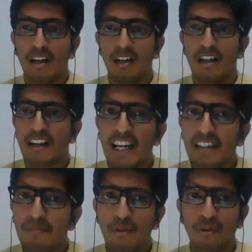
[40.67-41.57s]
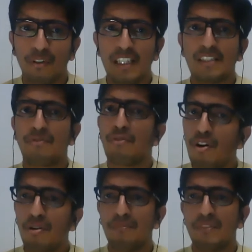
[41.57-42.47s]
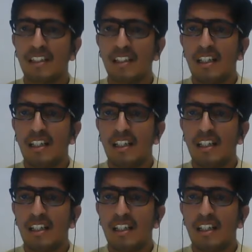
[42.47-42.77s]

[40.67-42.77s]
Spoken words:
A rainbow is formed